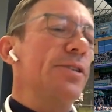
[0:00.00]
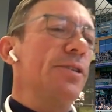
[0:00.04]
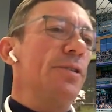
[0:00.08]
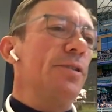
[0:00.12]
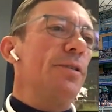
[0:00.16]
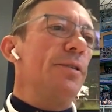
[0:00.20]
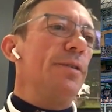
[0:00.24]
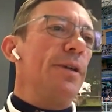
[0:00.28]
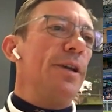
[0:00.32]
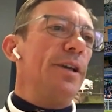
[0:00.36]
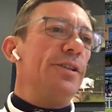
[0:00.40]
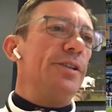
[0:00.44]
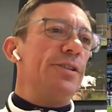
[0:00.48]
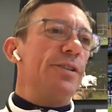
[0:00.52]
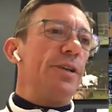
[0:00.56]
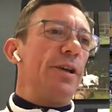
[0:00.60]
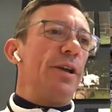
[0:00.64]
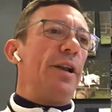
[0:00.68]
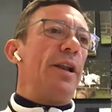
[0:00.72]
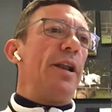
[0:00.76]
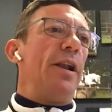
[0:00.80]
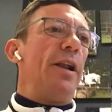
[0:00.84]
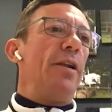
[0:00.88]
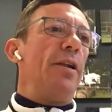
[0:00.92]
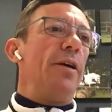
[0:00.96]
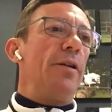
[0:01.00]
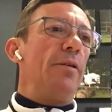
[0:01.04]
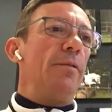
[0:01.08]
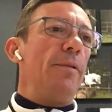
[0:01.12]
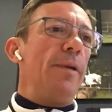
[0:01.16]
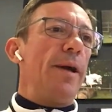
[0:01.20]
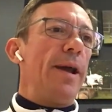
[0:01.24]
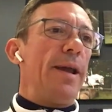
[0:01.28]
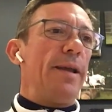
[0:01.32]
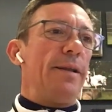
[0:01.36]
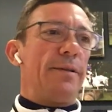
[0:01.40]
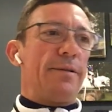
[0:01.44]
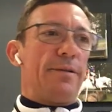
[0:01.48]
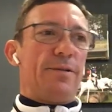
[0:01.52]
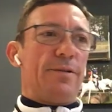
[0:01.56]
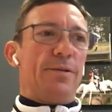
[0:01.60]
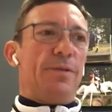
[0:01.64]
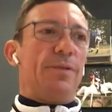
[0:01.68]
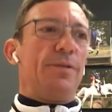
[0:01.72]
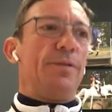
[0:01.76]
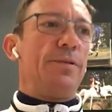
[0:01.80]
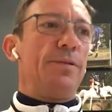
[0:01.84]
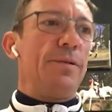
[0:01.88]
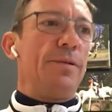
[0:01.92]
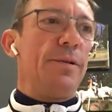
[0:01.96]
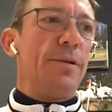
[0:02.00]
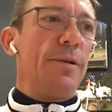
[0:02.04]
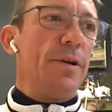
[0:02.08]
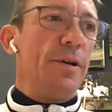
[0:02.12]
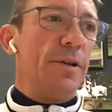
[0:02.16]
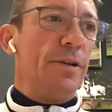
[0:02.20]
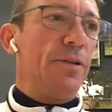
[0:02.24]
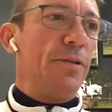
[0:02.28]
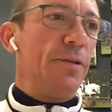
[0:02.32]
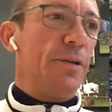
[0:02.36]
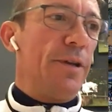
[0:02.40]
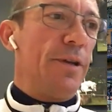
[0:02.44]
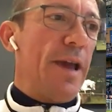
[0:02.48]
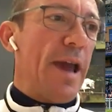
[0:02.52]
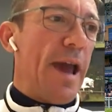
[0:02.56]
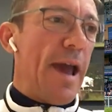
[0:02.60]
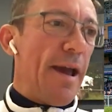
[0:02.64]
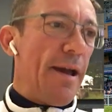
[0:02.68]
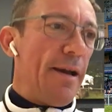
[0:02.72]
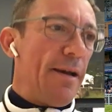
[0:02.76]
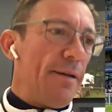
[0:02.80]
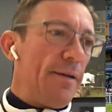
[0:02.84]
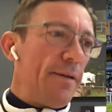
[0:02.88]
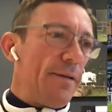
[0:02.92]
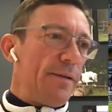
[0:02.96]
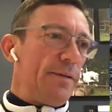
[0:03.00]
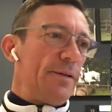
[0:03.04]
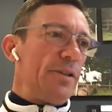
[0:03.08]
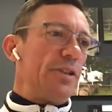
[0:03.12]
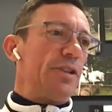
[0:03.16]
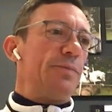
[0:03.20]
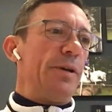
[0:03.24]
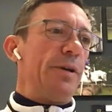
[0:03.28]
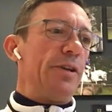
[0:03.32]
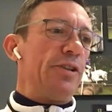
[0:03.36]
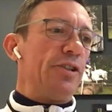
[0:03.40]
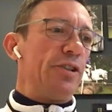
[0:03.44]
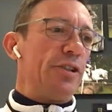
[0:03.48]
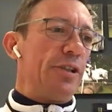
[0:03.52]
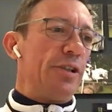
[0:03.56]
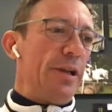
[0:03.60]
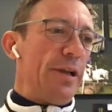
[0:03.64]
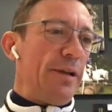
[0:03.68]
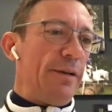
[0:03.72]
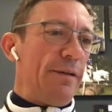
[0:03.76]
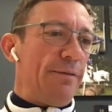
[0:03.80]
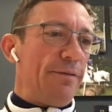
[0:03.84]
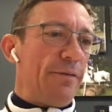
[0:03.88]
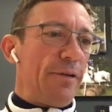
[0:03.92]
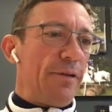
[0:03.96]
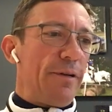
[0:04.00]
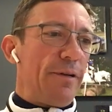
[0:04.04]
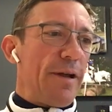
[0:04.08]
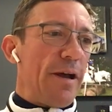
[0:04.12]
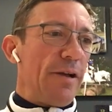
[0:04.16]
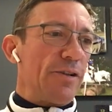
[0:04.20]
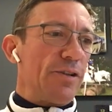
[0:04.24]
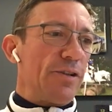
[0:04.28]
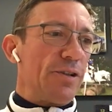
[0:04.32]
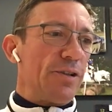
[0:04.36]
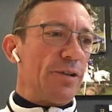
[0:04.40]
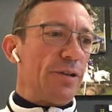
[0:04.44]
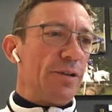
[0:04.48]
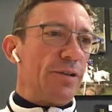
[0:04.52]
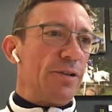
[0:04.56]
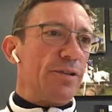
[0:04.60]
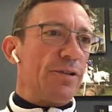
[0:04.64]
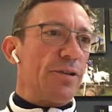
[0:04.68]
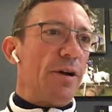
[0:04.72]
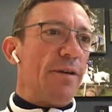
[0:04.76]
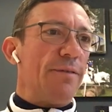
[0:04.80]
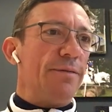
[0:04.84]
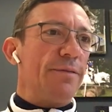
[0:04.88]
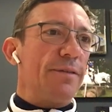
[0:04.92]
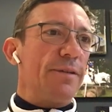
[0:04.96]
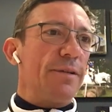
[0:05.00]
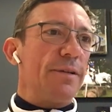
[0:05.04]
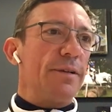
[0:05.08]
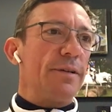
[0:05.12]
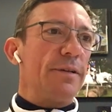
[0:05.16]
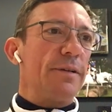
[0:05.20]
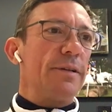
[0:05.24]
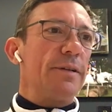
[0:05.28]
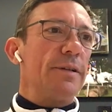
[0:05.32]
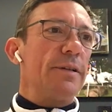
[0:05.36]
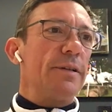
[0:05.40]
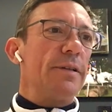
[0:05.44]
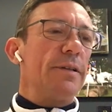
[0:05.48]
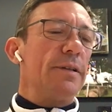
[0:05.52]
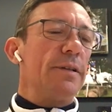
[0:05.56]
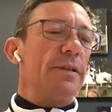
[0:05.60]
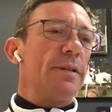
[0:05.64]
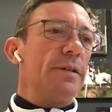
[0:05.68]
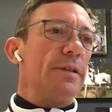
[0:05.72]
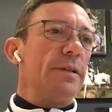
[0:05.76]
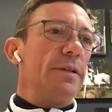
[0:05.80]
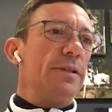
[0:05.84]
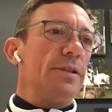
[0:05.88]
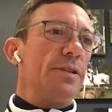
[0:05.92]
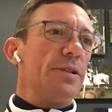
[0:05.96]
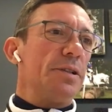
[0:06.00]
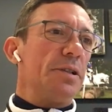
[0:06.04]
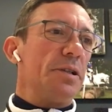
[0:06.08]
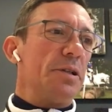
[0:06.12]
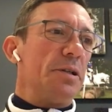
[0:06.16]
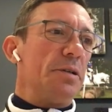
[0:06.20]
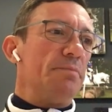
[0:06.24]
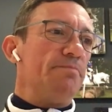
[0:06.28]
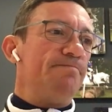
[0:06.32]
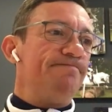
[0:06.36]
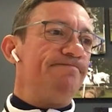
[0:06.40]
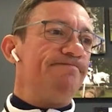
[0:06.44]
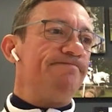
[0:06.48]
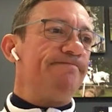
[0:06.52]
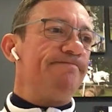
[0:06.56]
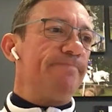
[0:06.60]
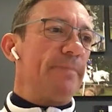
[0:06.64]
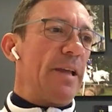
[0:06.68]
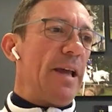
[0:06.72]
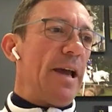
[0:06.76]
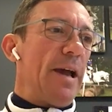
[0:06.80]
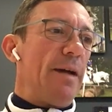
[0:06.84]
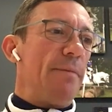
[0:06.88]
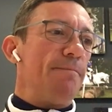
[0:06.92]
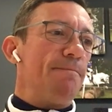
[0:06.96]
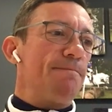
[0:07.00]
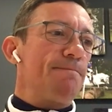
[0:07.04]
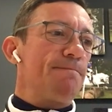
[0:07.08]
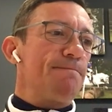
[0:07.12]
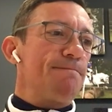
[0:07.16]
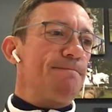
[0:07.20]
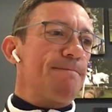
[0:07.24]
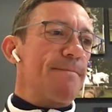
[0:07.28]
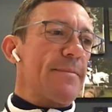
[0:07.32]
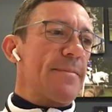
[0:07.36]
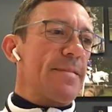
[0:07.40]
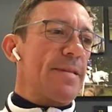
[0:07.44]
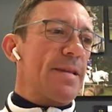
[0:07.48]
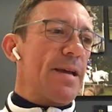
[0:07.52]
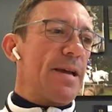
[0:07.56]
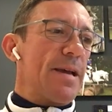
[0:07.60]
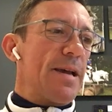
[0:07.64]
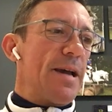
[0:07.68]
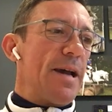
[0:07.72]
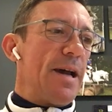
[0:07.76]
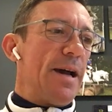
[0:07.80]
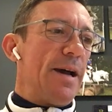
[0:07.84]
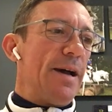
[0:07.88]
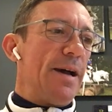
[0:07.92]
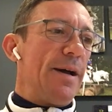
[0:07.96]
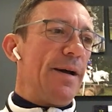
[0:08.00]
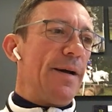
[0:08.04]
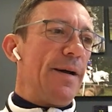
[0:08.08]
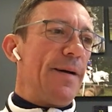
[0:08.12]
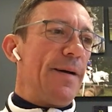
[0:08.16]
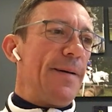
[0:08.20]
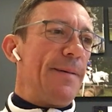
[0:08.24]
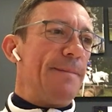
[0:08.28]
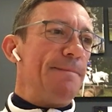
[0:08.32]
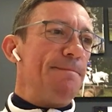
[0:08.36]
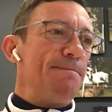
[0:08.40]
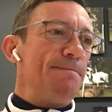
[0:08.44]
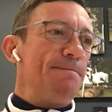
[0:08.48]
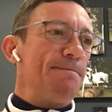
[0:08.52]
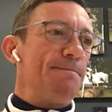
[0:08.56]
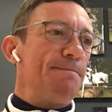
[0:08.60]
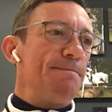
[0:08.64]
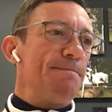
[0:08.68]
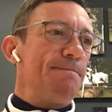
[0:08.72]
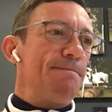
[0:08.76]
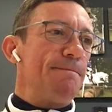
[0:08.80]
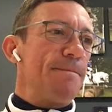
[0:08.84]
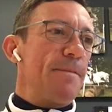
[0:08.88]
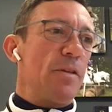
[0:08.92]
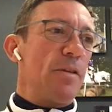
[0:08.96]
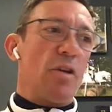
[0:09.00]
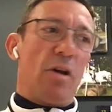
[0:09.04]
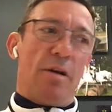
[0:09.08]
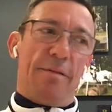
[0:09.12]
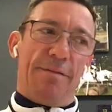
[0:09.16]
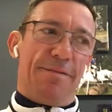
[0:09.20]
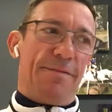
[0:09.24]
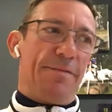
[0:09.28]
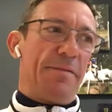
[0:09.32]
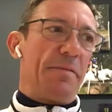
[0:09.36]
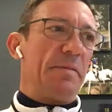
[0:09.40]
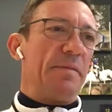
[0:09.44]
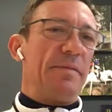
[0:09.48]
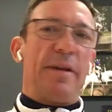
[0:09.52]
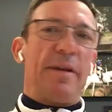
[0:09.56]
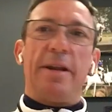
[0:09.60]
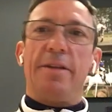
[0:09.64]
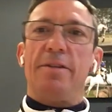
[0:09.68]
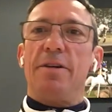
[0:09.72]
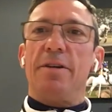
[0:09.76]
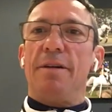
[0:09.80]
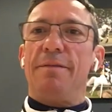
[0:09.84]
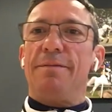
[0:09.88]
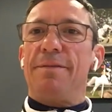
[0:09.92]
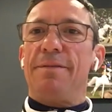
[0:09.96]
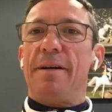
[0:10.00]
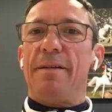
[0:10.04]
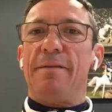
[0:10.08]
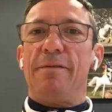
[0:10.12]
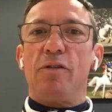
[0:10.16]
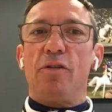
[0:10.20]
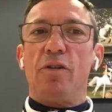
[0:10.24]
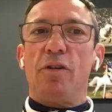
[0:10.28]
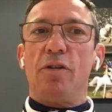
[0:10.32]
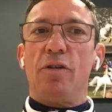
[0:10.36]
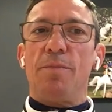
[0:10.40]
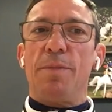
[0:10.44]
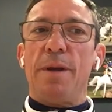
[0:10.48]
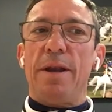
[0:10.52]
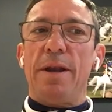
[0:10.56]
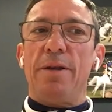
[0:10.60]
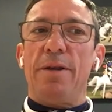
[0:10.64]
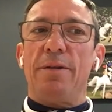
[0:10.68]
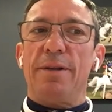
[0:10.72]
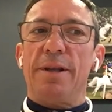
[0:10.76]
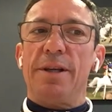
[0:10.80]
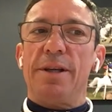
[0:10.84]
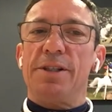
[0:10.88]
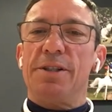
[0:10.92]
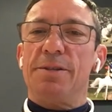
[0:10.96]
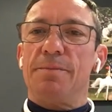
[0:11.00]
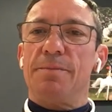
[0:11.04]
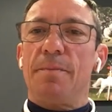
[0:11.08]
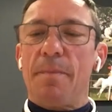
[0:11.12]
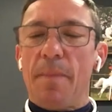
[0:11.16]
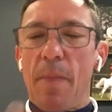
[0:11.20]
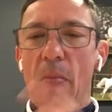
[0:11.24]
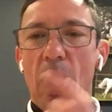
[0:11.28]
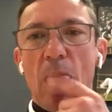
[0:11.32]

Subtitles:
So it's a lot of weight to get, especially if the ground's turned soft. So, yeah. Tough, very tough. I haven't got an opinion on this.